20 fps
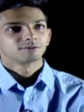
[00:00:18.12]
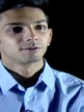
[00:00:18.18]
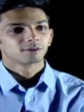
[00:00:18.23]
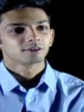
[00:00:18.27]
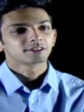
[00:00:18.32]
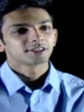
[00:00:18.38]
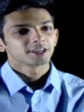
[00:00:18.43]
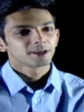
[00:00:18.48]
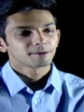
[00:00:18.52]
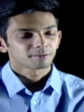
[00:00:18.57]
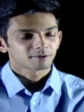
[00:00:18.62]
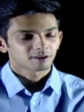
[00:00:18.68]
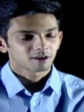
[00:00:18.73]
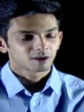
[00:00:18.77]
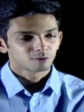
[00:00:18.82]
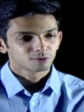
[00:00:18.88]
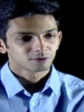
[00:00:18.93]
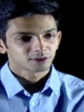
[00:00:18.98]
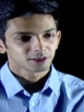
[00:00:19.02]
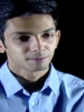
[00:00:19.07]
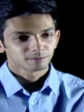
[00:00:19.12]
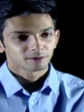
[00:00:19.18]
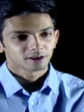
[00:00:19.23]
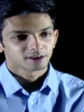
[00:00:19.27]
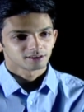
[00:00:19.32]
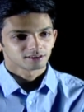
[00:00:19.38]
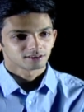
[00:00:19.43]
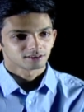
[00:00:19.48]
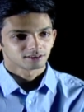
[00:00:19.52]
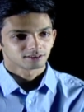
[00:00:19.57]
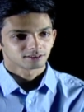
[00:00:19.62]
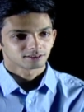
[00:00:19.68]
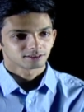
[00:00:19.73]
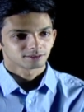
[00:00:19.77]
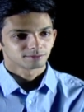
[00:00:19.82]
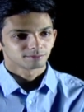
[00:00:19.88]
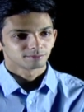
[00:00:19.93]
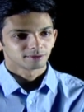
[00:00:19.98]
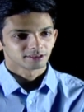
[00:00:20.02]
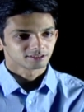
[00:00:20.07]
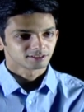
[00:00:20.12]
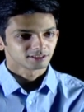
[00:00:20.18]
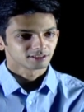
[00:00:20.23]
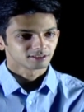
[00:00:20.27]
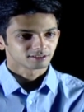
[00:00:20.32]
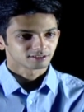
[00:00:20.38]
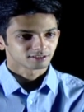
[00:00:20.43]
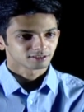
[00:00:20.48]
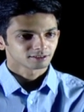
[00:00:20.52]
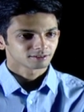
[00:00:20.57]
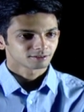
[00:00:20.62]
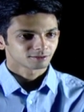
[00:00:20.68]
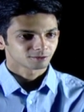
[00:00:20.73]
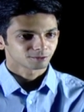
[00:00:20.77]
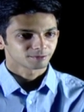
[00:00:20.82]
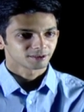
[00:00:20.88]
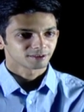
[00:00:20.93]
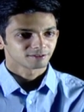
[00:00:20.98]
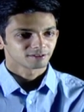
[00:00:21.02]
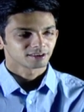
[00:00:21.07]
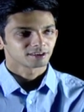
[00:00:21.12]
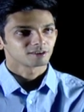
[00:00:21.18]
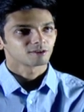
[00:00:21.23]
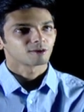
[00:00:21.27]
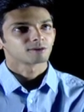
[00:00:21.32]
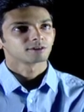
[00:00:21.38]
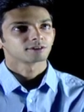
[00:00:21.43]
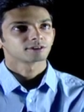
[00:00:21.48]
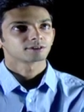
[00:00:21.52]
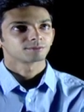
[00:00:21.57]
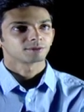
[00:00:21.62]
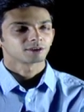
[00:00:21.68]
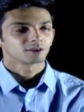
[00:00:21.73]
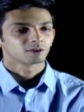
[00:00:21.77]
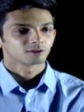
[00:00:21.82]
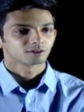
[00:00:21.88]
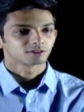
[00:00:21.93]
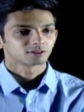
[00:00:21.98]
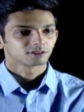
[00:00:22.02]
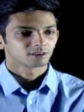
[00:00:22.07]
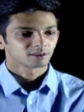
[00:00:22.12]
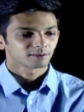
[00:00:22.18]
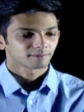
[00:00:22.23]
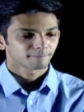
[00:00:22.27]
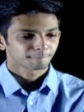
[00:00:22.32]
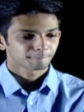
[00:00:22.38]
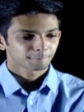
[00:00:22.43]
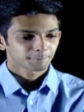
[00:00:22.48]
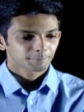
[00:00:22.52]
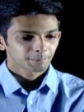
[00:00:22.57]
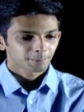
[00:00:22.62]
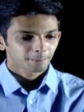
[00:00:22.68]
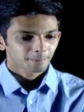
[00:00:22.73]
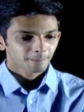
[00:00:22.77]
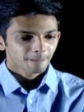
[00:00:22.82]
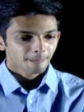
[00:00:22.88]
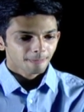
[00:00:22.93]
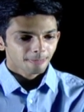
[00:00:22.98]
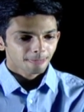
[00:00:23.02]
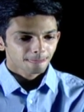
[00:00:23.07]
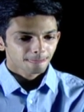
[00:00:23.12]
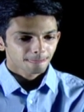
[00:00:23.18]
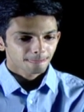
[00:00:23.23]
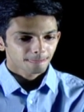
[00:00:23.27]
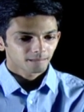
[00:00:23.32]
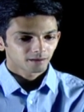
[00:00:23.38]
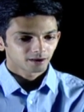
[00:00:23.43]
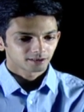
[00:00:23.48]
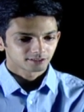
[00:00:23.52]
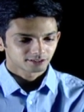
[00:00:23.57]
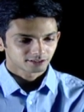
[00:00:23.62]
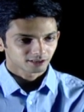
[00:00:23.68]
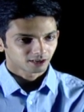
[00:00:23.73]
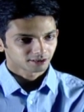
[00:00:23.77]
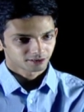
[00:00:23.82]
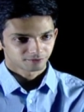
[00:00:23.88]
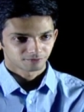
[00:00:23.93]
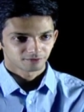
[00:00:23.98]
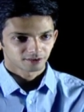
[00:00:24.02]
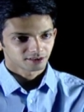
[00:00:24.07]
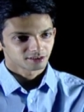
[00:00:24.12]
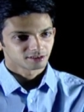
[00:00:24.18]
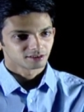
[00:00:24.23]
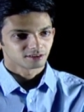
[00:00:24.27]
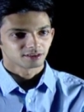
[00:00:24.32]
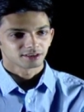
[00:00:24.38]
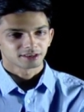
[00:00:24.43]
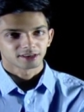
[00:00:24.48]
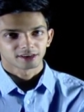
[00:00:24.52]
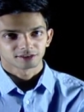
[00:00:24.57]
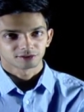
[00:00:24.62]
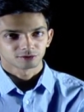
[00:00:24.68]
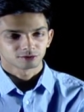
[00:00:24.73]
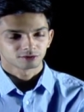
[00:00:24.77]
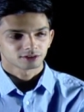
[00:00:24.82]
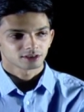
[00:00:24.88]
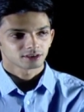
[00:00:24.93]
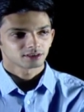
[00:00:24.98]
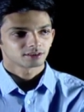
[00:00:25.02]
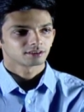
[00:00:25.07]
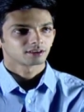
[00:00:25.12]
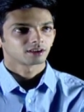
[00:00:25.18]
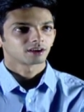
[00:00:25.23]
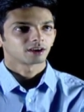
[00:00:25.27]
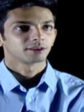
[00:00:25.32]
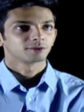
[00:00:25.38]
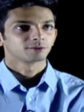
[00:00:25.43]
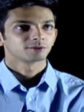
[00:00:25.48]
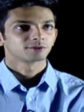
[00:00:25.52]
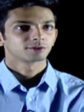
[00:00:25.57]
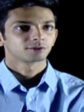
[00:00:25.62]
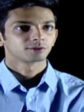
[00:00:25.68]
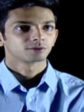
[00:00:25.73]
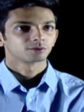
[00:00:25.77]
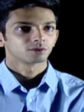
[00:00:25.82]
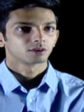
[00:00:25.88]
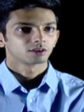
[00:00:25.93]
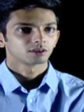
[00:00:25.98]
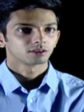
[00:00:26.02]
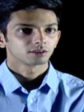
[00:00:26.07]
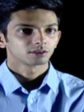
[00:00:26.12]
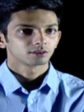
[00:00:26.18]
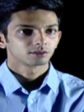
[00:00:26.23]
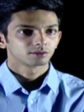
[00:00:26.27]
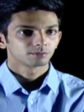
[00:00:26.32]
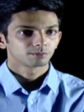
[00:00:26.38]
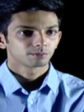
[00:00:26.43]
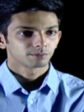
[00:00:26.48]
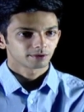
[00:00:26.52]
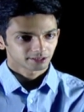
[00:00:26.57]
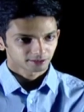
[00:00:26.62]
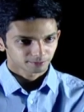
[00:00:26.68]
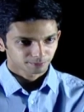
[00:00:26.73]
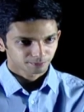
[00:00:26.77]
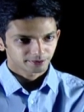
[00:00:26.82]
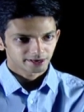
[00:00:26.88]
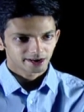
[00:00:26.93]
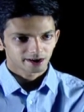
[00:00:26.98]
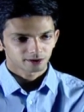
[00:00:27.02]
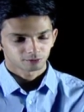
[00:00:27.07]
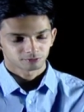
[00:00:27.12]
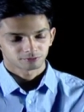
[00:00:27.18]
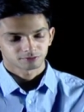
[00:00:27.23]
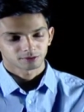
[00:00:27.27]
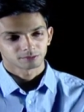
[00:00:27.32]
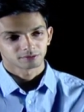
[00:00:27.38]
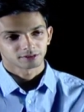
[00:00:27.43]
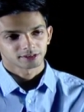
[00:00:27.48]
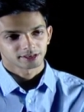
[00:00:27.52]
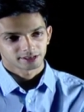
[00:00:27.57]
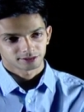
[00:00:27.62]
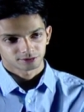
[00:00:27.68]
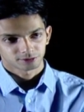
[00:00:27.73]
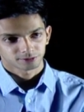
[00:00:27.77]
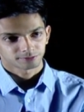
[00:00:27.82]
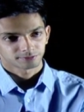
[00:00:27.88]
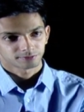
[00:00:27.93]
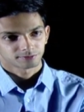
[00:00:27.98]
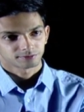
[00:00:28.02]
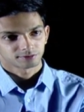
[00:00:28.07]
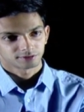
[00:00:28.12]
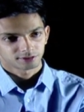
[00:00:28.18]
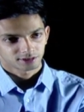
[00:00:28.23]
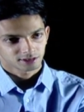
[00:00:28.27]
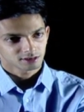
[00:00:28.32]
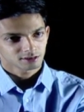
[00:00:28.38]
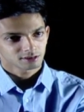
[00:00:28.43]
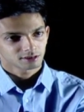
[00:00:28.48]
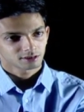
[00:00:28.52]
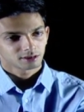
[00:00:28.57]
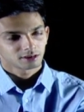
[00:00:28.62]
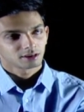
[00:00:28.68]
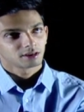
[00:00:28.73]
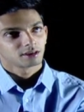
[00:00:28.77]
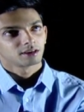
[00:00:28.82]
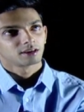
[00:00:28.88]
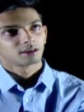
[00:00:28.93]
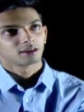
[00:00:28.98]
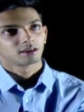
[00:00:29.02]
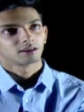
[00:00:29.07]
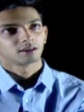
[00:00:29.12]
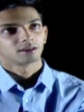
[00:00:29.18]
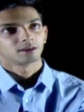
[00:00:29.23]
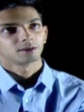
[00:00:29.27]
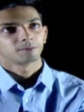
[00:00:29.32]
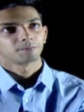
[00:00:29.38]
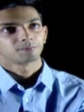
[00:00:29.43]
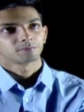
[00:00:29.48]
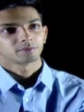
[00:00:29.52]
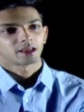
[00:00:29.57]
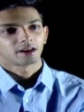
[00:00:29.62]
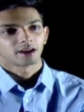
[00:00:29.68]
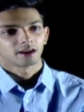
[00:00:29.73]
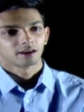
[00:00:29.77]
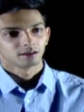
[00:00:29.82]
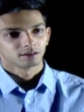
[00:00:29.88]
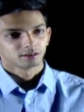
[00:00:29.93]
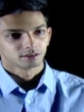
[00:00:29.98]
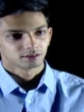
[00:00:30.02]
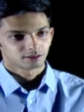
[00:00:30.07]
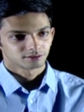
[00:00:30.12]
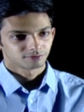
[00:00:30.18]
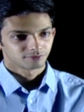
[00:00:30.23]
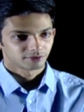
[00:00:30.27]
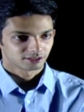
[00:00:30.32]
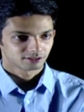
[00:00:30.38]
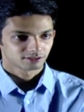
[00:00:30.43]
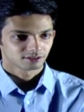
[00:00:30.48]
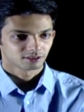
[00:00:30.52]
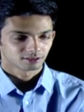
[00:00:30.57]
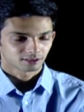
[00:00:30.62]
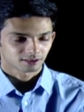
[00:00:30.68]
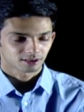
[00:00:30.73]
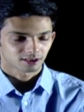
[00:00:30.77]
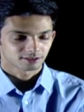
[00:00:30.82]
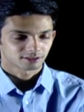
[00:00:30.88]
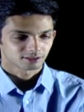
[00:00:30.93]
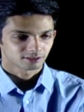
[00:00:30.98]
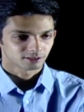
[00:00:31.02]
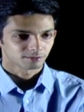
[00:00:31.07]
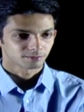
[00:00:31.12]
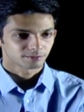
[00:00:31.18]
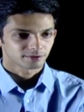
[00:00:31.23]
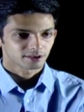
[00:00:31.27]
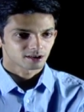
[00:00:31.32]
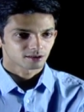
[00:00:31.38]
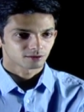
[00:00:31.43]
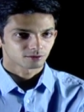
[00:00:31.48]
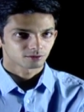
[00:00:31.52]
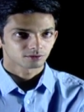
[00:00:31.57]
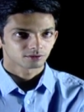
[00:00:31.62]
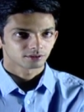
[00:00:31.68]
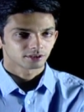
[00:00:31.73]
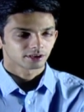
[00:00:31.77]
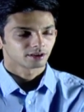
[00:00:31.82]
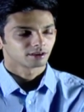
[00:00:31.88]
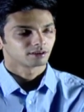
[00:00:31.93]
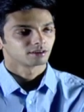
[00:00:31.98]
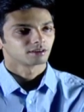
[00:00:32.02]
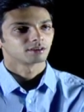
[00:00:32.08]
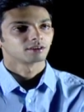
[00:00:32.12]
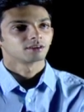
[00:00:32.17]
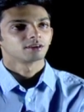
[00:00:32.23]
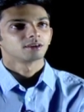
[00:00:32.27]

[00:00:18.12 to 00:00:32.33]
Firstly, I'm counting my blessings, sir, to be very honest, because I started very early, as you said. I used to play the piano from the age of 3, and I learned Western classical piano. Then